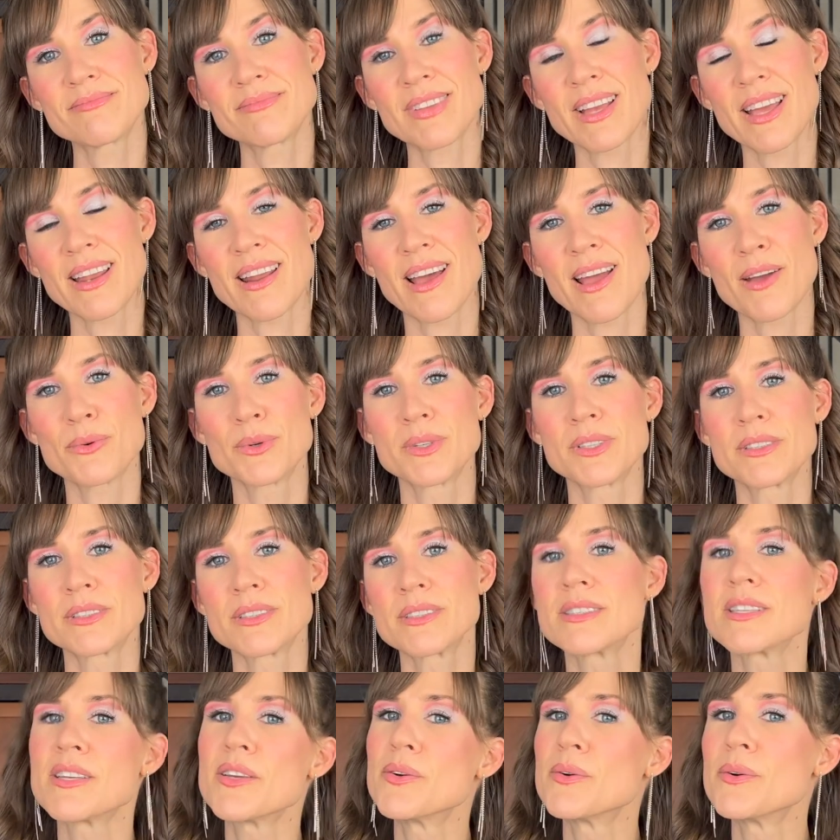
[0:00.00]
and I will
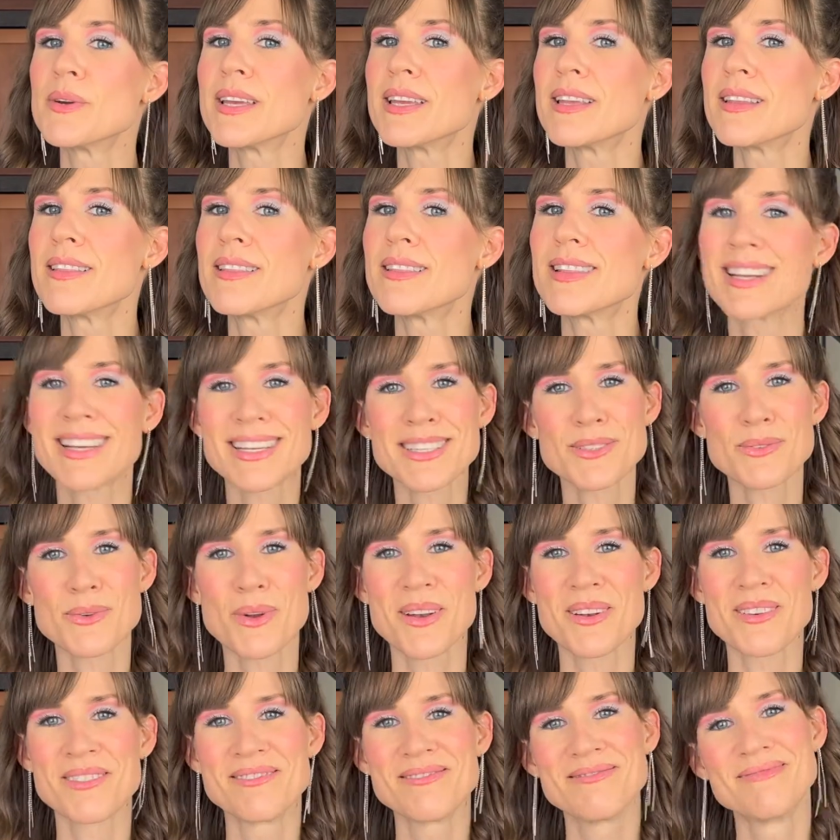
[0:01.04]
see you in the next
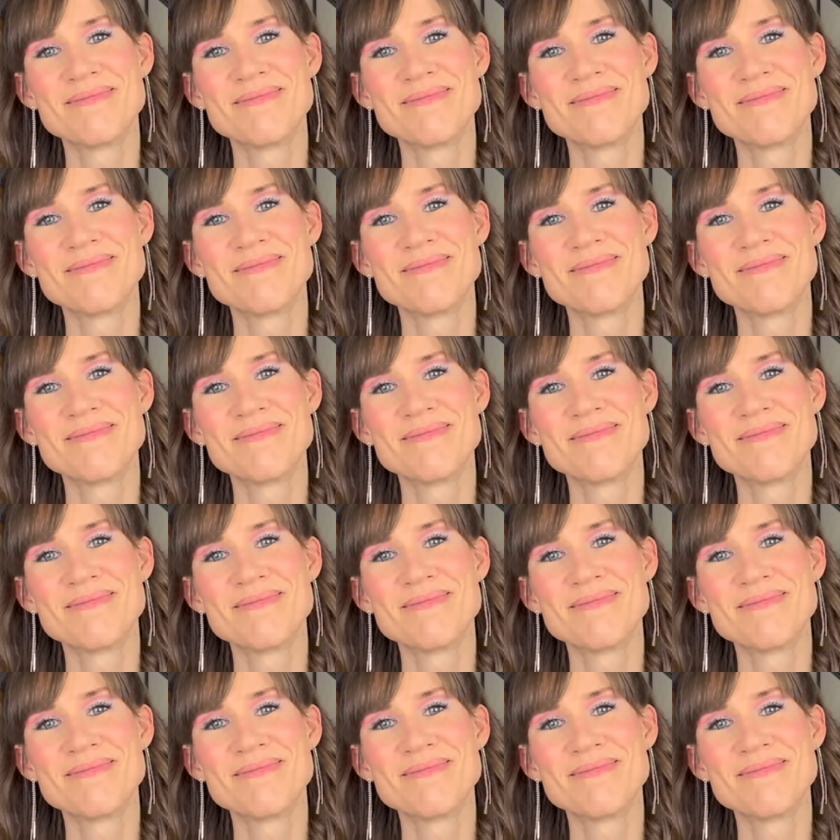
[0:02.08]
one.